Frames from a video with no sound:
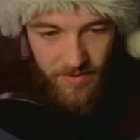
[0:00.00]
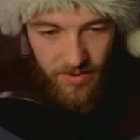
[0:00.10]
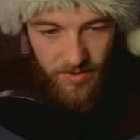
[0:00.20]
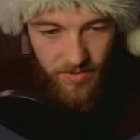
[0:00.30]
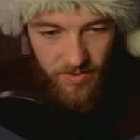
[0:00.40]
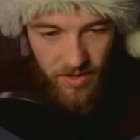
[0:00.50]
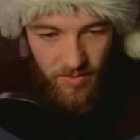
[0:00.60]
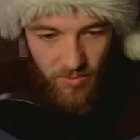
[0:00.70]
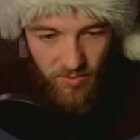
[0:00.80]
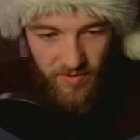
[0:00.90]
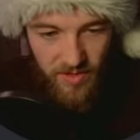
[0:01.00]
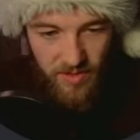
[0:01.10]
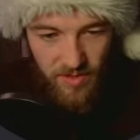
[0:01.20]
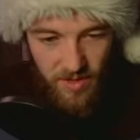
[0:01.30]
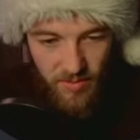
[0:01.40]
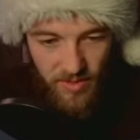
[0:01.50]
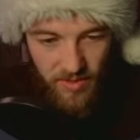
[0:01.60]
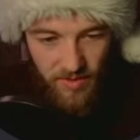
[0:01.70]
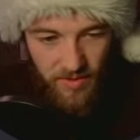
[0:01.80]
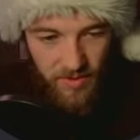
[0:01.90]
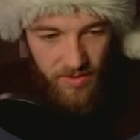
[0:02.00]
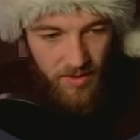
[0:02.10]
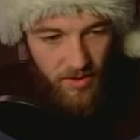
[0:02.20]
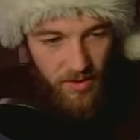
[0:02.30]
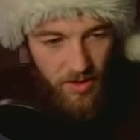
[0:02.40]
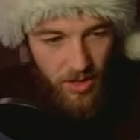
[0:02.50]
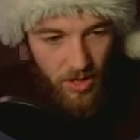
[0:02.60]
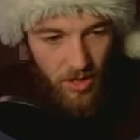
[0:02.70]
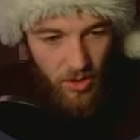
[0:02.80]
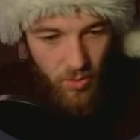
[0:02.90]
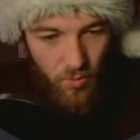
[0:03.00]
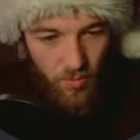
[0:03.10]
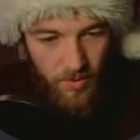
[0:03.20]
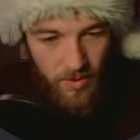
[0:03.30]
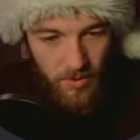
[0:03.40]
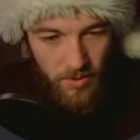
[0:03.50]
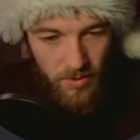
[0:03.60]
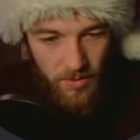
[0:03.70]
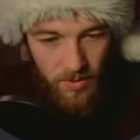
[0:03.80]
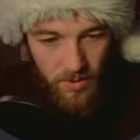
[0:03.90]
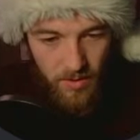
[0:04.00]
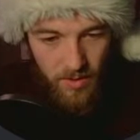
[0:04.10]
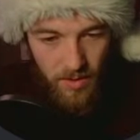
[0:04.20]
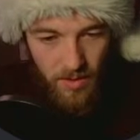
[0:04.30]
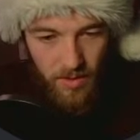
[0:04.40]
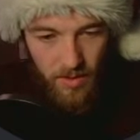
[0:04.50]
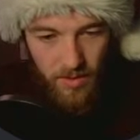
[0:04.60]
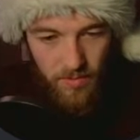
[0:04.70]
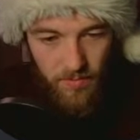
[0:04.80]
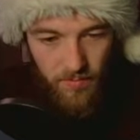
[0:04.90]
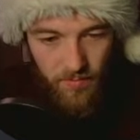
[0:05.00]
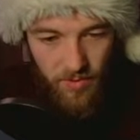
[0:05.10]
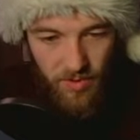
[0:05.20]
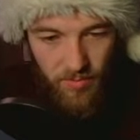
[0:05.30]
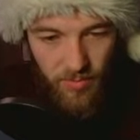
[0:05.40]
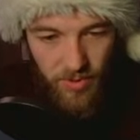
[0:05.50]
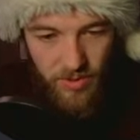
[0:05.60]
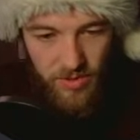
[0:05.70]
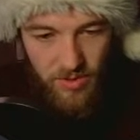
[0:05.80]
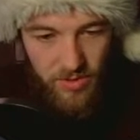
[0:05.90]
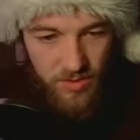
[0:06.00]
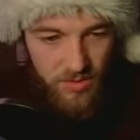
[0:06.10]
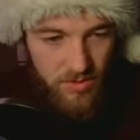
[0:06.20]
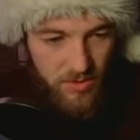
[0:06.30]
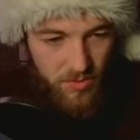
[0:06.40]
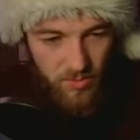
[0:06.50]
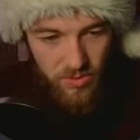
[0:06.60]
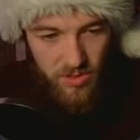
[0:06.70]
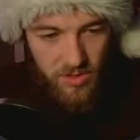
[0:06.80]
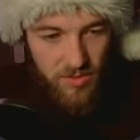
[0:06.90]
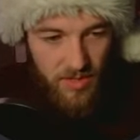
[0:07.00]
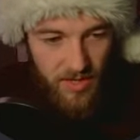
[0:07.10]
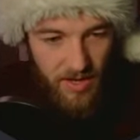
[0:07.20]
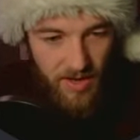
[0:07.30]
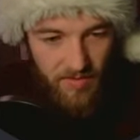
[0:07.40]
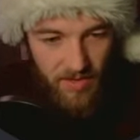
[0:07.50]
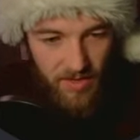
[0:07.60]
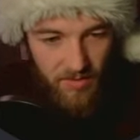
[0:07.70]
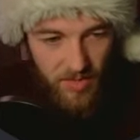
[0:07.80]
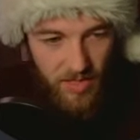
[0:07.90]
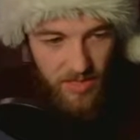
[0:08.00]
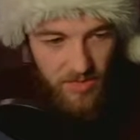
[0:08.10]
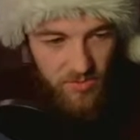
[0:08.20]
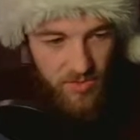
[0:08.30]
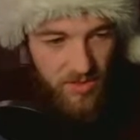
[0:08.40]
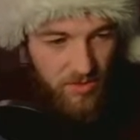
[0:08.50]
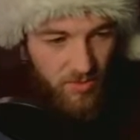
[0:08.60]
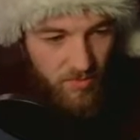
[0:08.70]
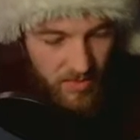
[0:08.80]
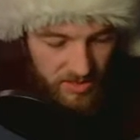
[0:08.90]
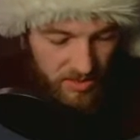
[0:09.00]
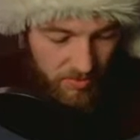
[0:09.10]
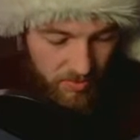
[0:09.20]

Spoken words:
Oh, not move it, copy it, and no. And then run part 2 just so that I have that in my history and don't mess up